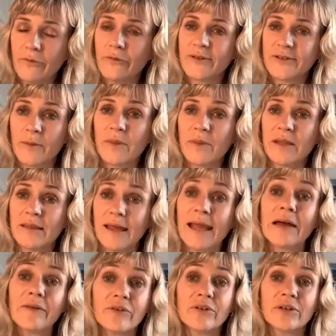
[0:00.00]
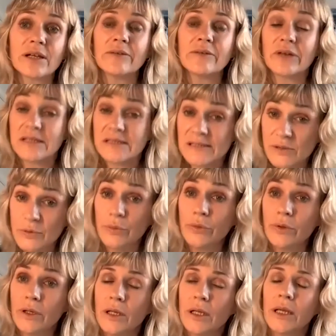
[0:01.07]
for something they have to deliver
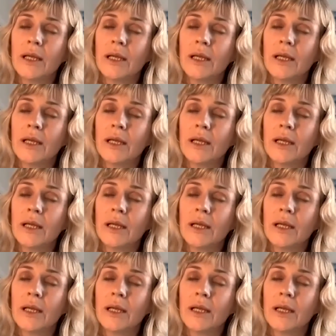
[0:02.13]
soon.